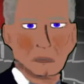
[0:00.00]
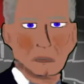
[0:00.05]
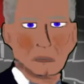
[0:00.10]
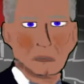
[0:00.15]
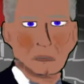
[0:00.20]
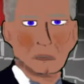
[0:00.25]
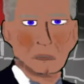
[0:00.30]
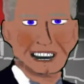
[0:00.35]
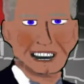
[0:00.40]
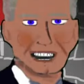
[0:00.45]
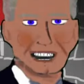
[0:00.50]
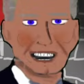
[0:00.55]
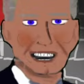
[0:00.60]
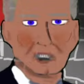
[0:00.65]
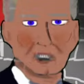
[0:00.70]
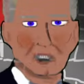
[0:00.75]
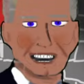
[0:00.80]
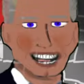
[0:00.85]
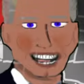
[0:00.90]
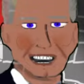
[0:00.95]
Got
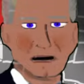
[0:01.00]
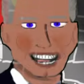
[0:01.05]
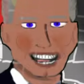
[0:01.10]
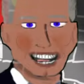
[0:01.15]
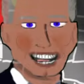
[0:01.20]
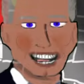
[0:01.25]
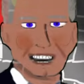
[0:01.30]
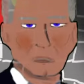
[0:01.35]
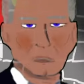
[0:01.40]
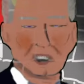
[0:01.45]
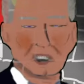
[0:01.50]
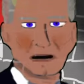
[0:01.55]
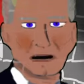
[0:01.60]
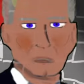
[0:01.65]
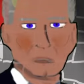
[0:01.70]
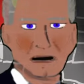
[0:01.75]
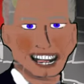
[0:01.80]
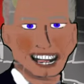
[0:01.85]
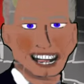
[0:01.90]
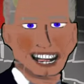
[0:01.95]
eaten by cannibals, I
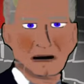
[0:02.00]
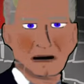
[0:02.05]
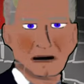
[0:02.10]
guess.